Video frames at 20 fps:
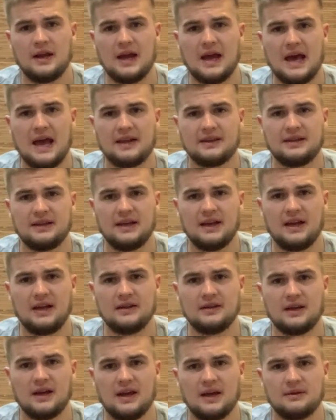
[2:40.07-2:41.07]
at the
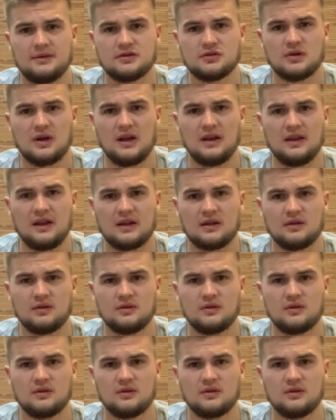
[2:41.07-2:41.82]
end, I was trying to